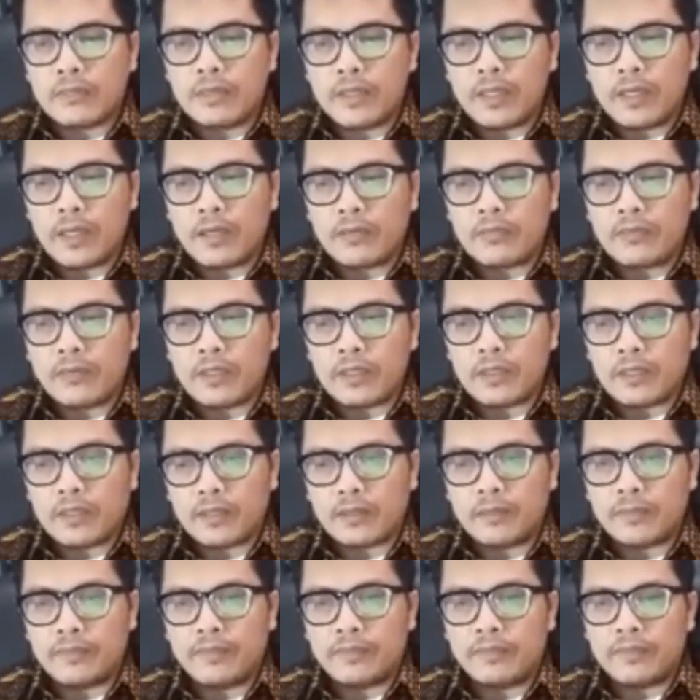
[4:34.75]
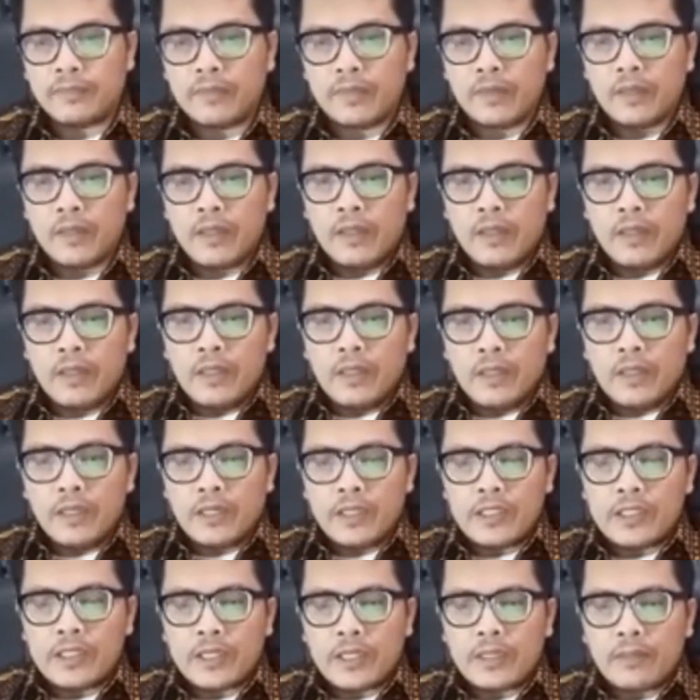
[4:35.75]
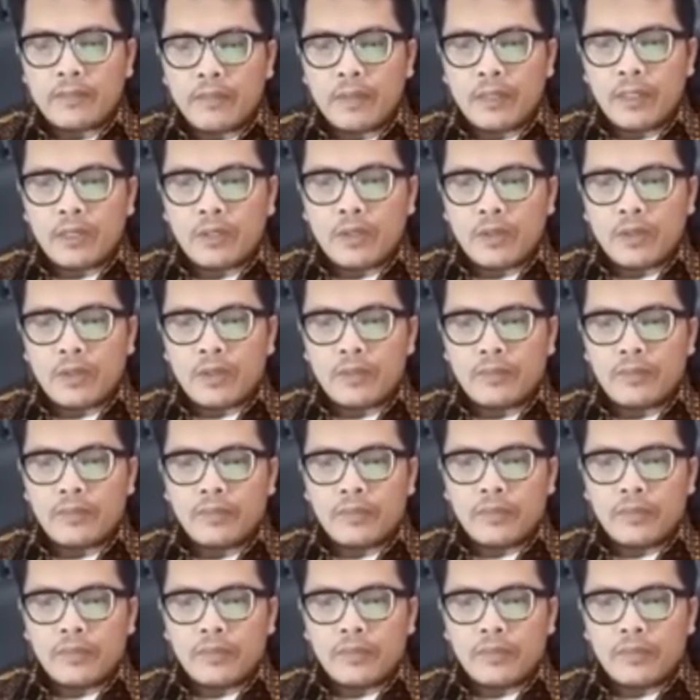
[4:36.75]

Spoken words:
behavior. Research method.